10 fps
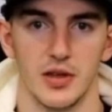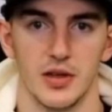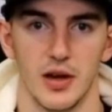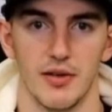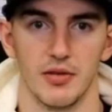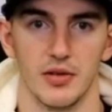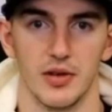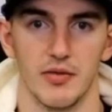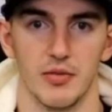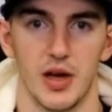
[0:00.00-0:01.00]
you know, have
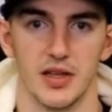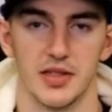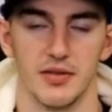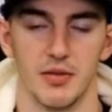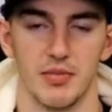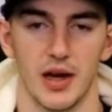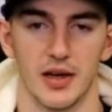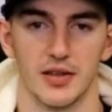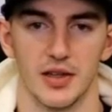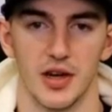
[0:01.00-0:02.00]
a positive
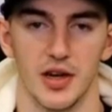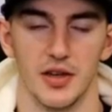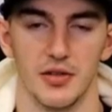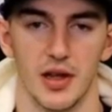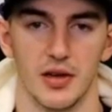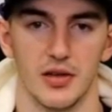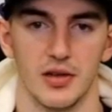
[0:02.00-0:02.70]
impact, I try to do that.